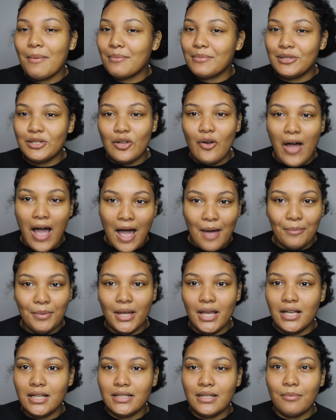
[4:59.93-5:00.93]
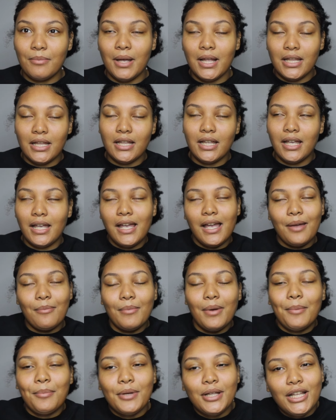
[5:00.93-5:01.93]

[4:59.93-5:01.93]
I'm so happy because I'm editing and I'm